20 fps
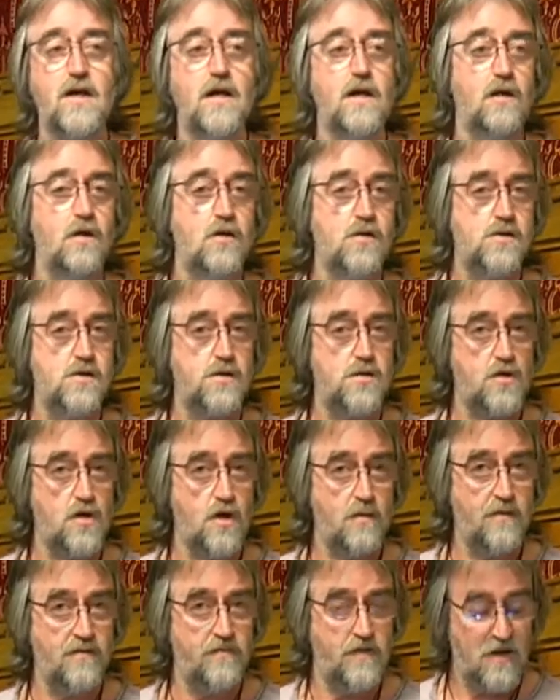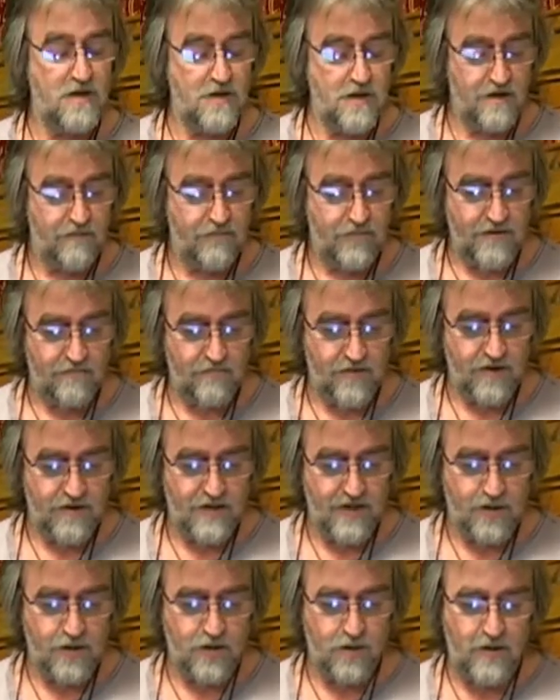He'll lose his job if, he, if they find
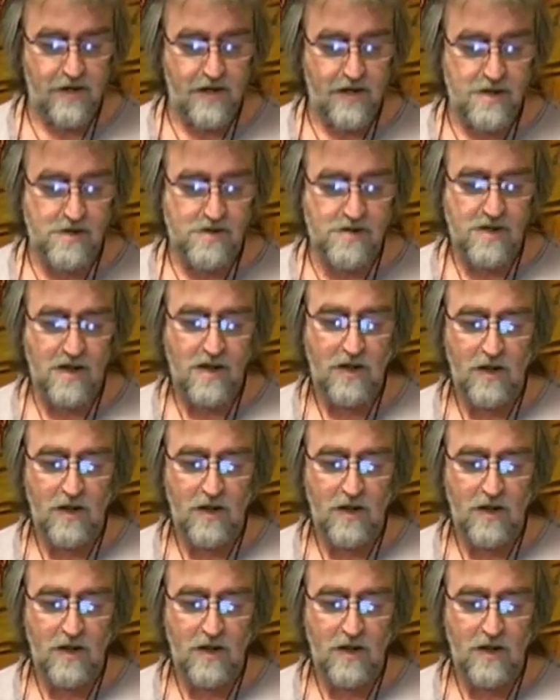out who he is.